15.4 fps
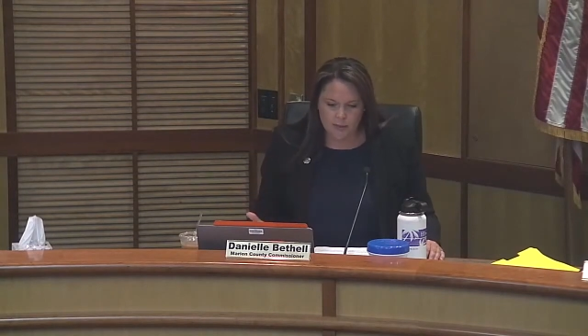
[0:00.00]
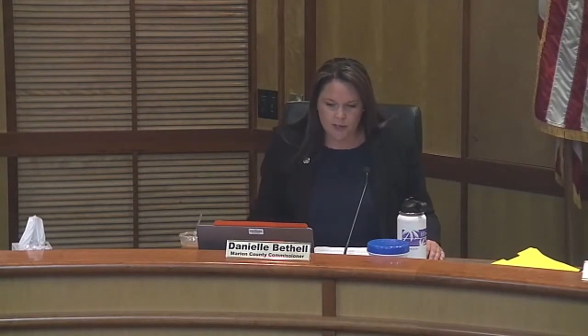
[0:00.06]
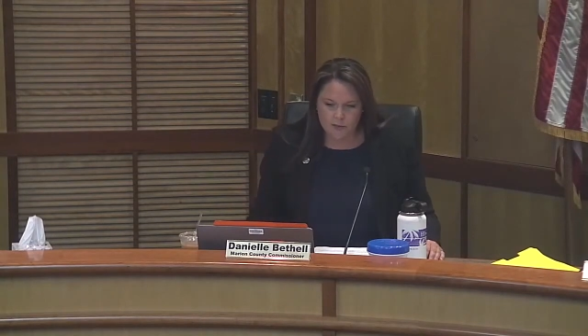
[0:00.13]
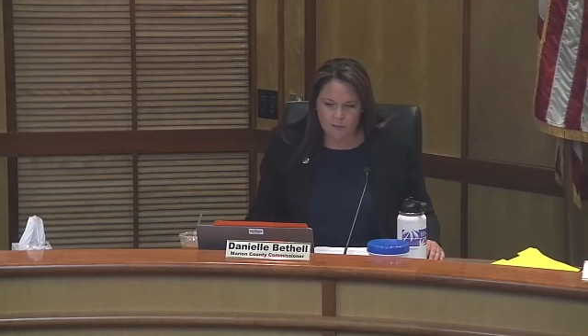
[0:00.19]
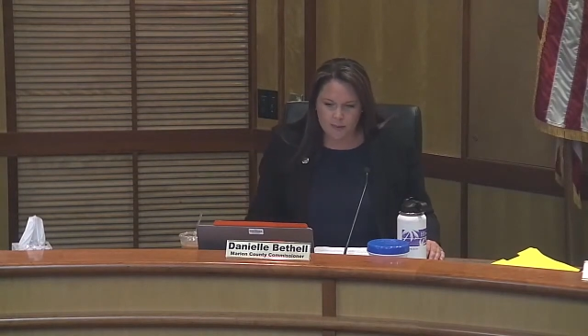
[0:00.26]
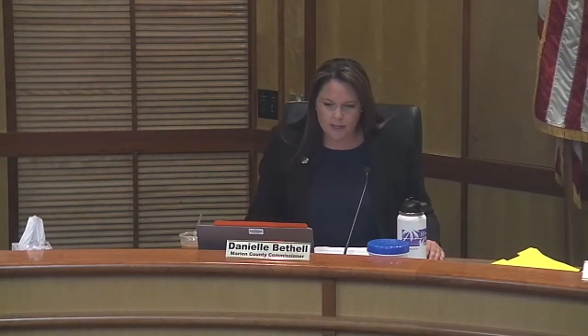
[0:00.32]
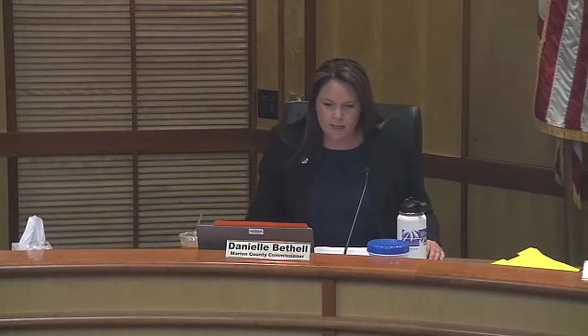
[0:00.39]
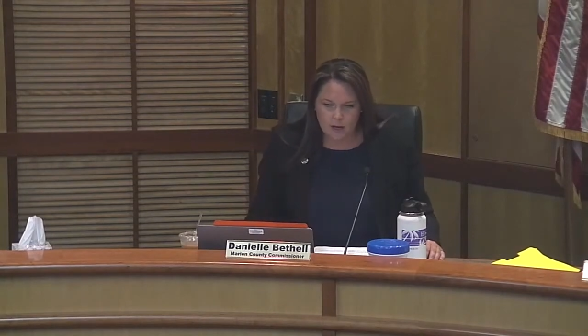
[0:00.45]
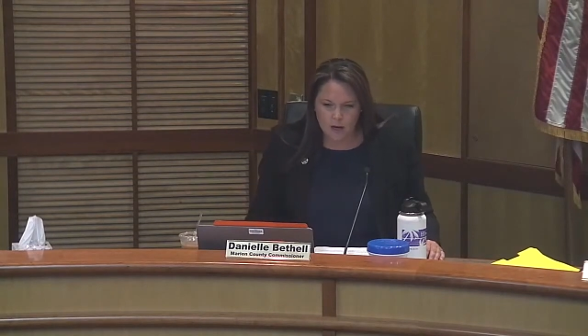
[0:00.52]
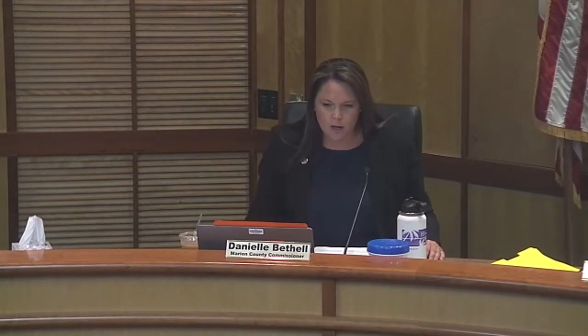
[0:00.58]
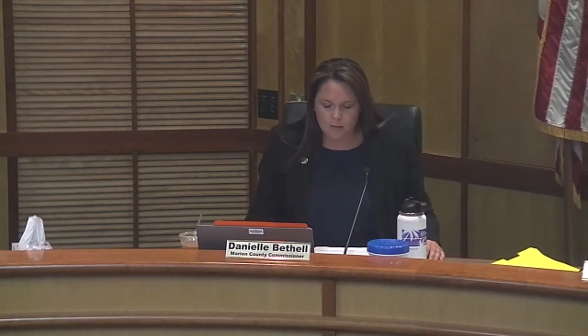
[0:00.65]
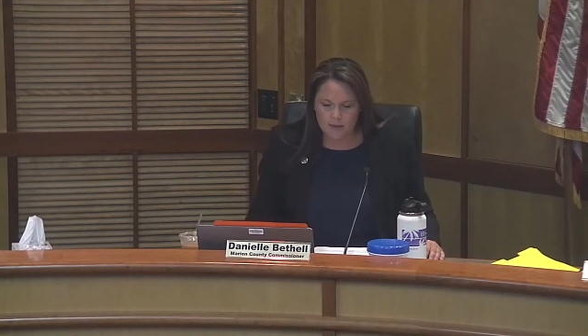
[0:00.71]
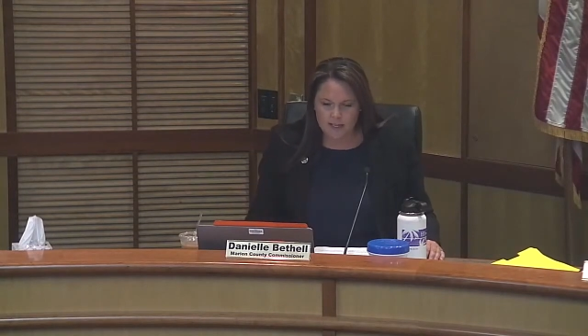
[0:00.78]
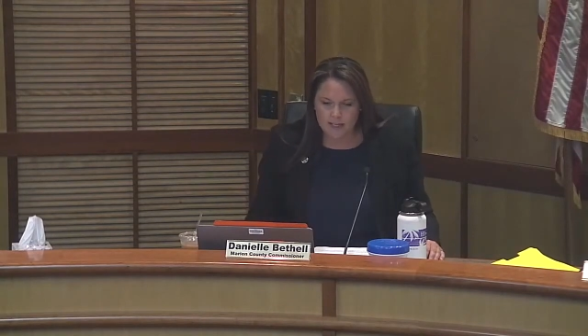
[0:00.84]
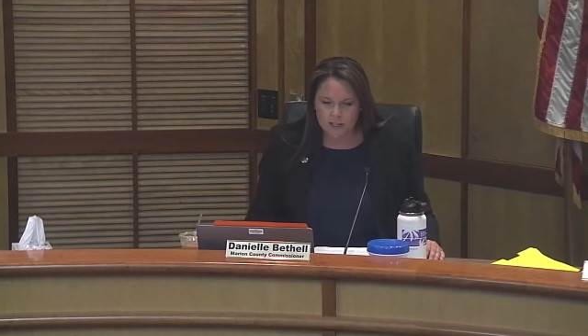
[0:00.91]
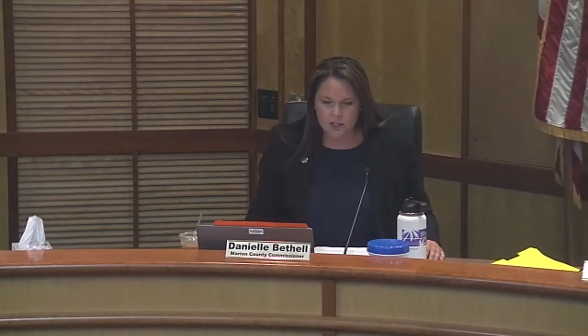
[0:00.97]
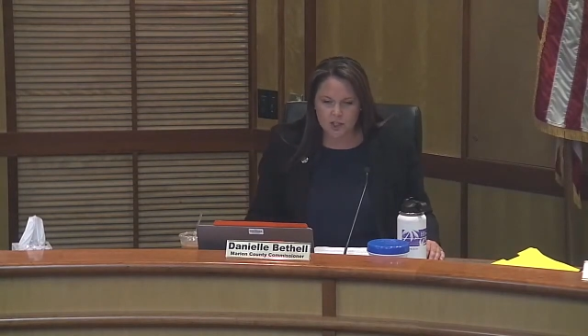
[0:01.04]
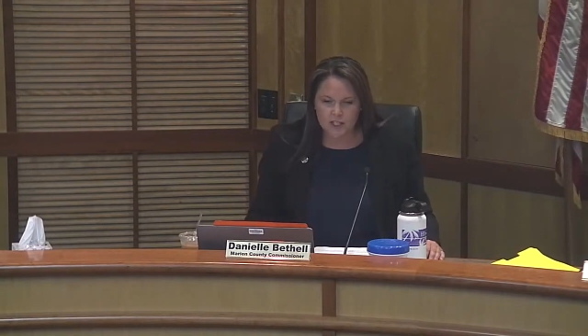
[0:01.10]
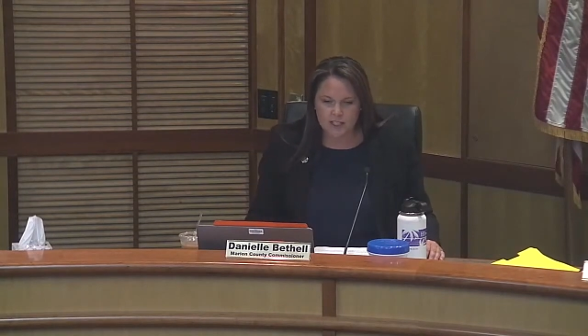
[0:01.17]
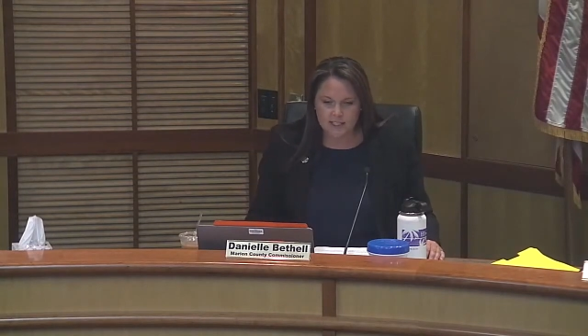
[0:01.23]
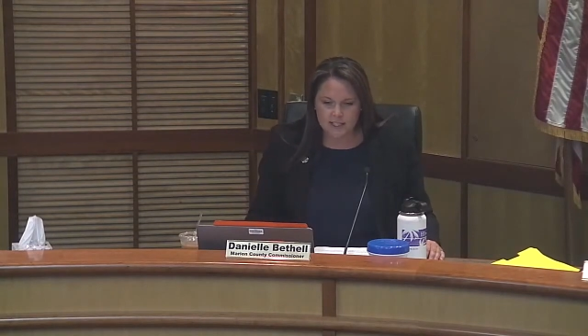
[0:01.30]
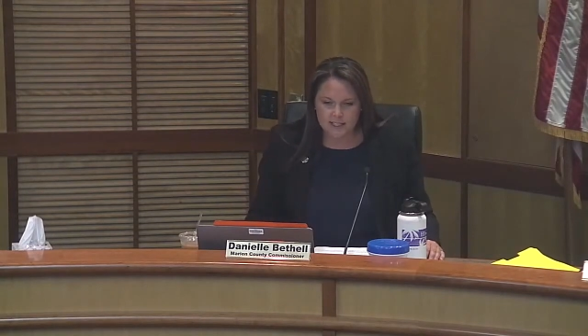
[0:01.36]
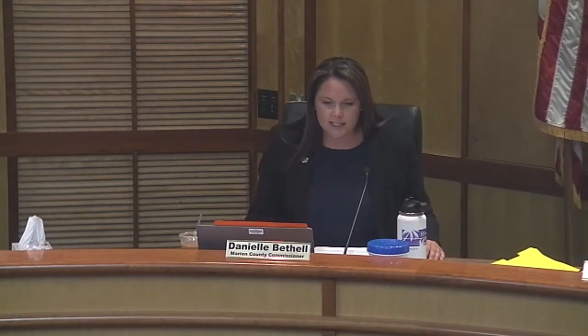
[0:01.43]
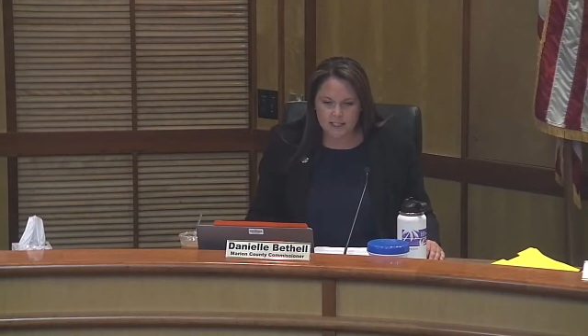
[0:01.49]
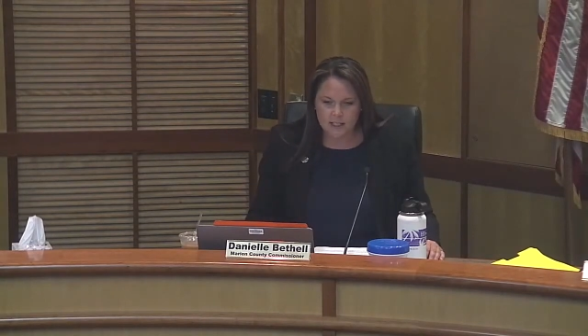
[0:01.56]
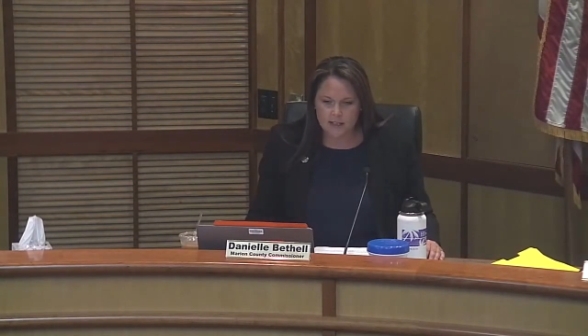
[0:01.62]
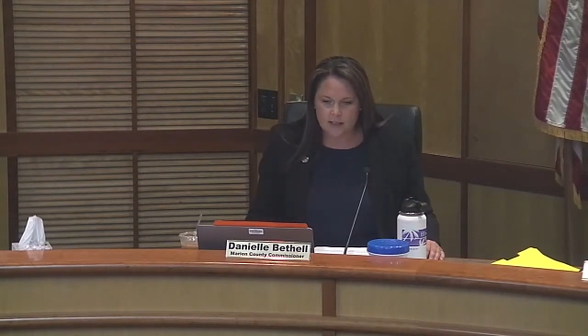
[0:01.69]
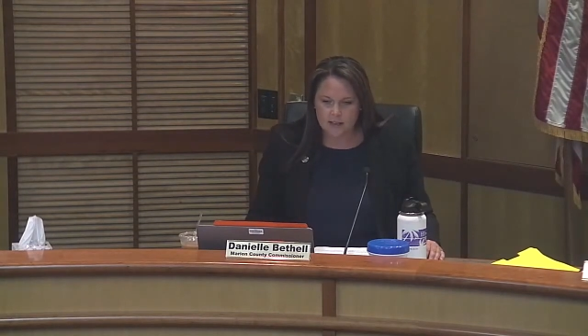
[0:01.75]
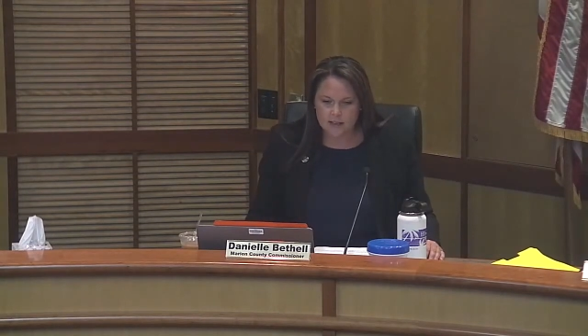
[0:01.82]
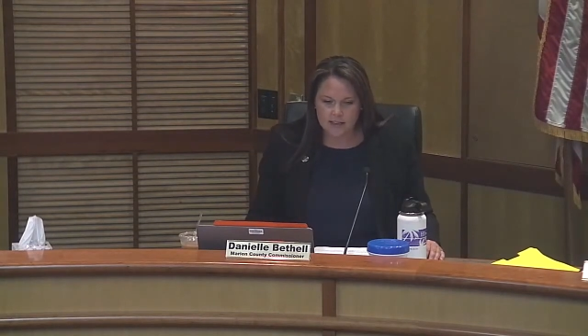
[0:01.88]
we have been on because she doesn't